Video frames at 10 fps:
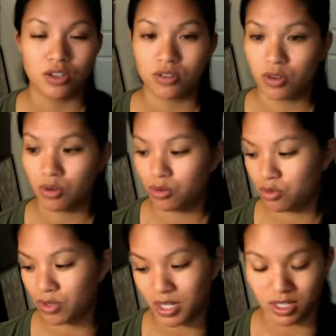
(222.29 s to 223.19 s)
Go
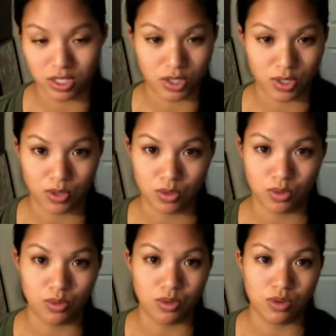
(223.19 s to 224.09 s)
directly
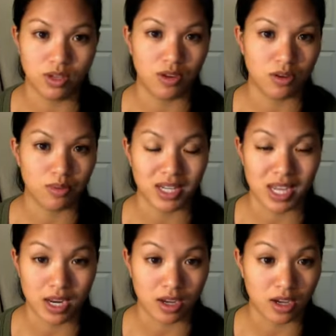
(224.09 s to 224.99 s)
to
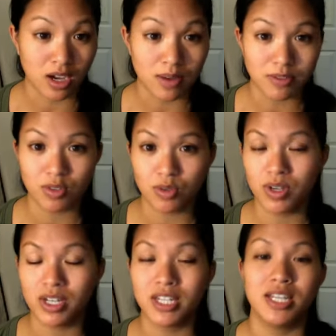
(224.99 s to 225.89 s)
urbandecay.com if you
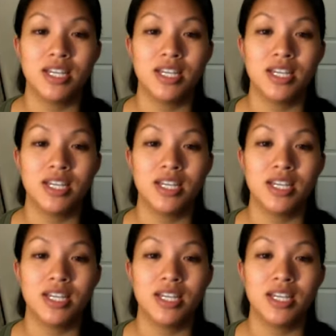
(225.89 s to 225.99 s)
want.